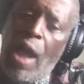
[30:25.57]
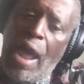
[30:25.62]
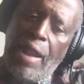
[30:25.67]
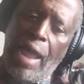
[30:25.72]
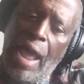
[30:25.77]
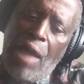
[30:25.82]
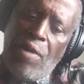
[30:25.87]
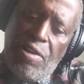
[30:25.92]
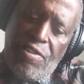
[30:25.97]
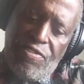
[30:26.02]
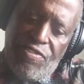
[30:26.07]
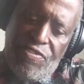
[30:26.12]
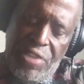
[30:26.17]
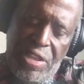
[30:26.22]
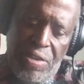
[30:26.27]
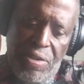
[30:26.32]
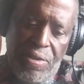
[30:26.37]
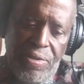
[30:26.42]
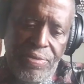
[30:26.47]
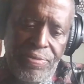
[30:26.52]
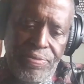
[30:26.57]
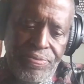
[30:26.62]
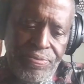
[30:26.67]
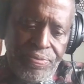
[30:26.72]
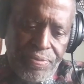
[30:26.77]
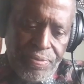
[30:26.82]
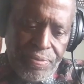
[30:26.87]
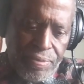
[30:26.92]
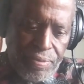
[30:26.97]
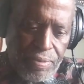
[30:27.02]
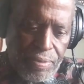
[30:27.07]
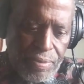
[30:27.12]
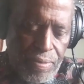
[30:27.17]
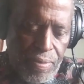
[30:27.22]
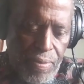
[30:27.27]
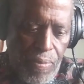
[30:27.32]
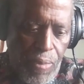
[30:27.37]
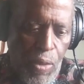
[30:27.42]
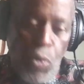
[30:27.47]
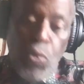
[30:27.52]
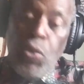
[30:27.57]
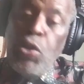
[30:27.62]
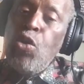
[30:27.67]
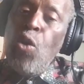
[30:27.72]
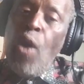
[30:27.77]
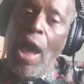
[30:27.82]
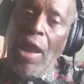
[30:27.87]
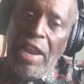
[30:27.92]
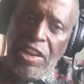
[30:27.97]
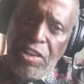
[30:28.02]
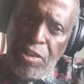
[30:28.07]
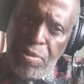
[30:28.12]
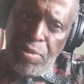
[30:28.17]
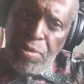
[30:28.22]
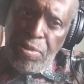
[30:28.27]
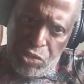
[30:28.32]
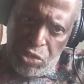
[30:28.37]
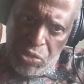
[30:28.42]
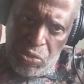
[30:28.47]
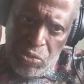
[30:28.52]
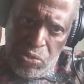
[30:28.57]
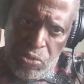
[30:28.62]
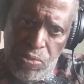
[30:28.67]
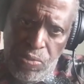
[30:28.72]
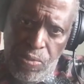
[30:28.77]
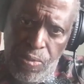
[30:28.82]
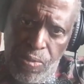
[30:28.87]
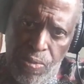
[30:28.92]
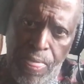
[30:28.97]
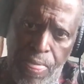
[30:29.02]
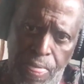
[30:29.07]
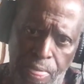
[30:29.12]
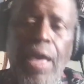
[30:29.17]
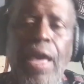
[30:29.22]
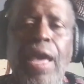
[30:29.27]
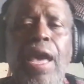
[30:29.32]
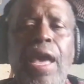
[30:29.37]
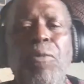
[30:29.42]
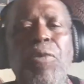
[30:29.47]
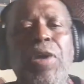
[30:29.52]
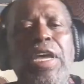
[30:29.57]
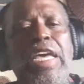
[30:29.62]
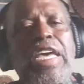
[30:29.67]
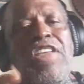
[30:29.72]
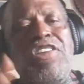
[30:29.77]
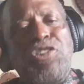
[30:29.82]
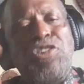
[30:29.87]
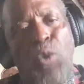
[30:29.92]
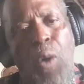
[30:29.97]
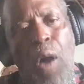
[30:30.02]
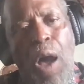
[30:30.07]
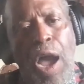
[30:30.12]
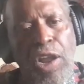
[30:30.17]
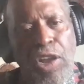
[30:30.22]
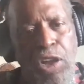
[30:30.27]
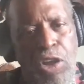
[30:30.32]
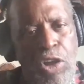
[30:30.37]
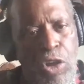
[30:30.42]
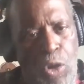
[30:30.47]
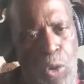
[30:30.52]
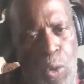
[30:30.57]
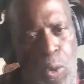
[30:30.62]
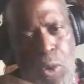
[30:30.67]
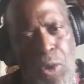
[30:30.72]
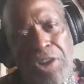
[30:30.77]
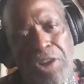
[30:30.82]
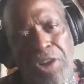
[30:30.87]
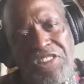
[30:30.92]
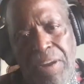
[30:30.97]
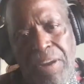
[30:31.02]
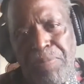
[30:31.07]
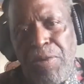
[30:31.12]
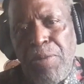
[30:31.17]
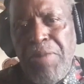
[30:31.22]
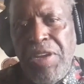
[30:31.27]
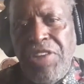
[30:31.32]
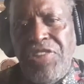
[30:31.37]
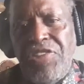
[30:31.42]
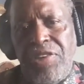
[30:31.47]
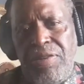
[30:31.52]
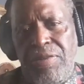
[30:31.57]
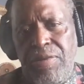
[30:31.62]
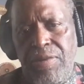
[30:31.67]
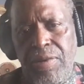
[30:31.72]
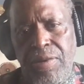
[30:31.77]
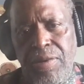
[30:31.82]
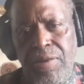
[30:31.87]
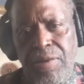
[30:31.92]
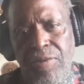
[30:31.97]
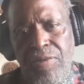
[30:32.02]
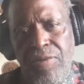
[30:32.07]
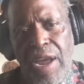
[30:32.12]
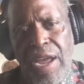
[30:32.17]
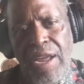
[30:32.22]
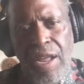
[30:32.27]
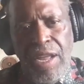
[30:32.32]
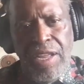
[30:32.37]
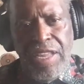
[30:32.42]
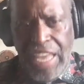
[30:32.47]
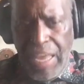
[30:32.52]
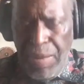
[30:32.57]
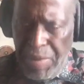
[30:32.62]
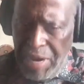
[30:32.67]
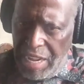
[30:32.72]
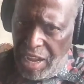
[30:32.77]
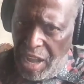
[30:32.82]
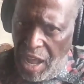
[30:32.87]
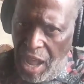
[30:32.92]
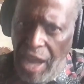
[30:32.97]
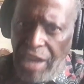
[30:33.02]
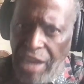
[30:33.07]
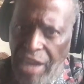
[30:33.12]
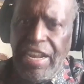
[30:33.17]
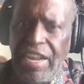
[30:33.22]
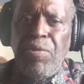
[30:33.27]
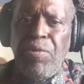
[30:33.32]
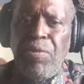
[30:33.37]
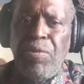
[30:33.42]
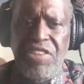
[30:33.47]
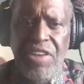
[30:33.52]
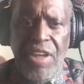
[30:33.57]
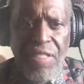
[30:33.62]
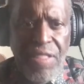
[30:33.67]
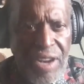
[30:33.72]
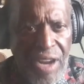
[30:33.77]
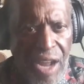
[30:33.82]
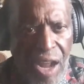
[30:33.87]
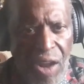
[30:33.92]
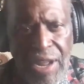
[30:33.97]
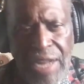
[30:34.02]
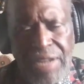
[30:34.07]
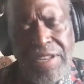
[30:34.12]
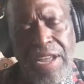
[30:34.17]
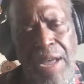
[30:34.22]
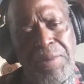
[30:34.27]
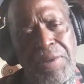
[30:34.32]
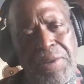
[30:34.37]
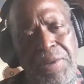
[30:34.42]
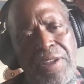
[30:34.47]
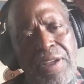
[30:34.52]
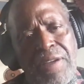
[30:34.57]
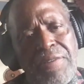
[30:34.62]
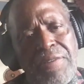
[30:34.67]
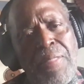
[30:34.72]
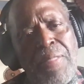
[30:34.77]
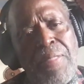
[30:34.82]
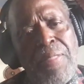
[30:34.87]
out in the field, we go out as a platoon, and each squad go on a separate mission, right? Keeping in contact with each other and all that type of stuff.